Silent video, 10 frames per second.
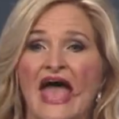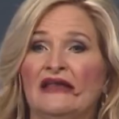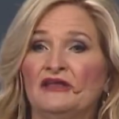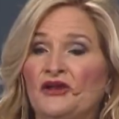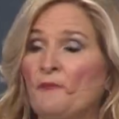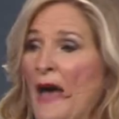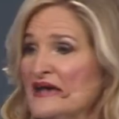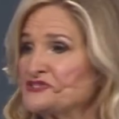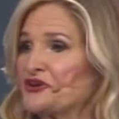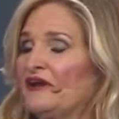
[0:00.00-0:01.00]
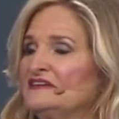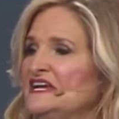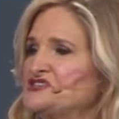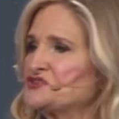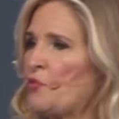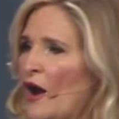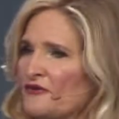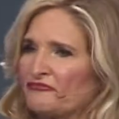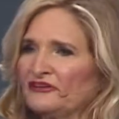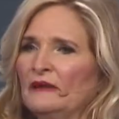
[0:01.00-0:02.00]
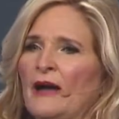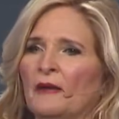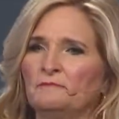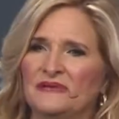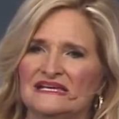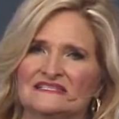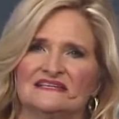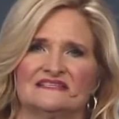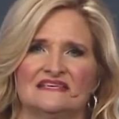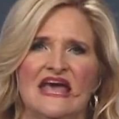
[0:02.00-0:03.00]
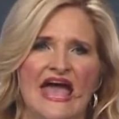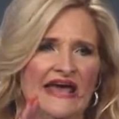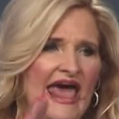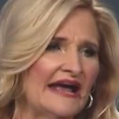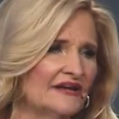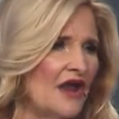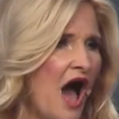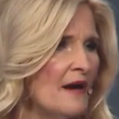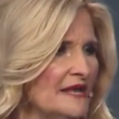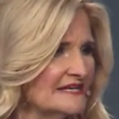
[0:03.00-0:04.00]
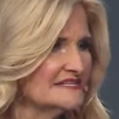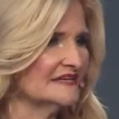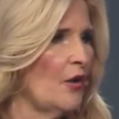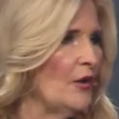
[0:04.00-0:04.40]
And you know, Pastor Gary teaches wonderfully about business and economics and